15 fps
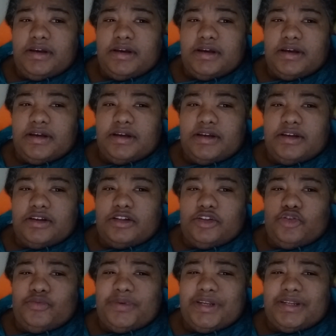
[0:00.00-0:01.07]

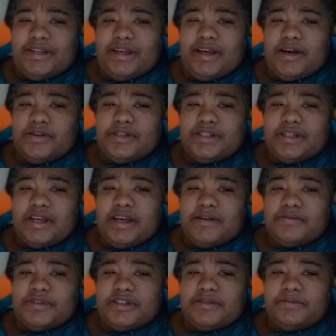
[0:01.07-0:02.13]
gloomy day
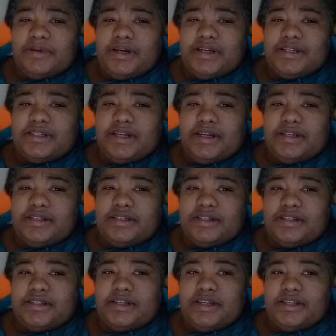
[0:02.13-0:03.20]
outside, which is why I decided to
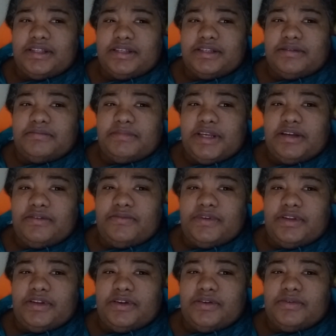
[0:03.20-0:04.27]
just take this and make a
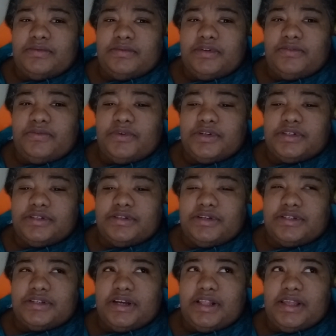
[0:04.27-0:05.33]
video. Unfortunately,
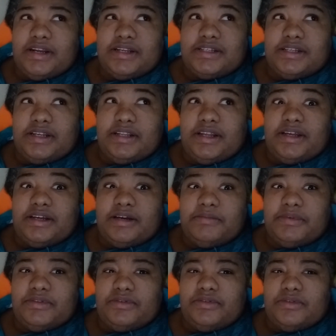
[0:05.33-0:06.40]
there's not a lot of sunlight
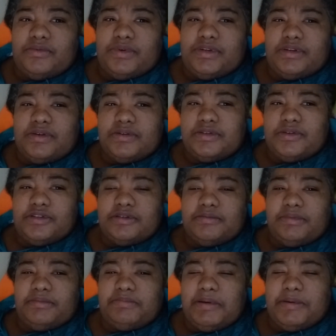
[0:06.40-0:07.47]
coming through the window, so it's
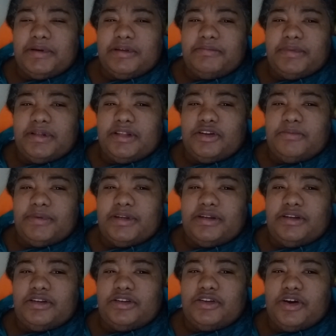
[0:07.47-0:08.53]
probably going to be a little
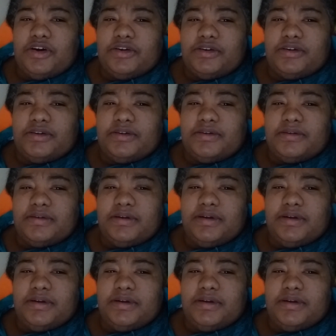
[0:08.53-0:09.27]
bit darker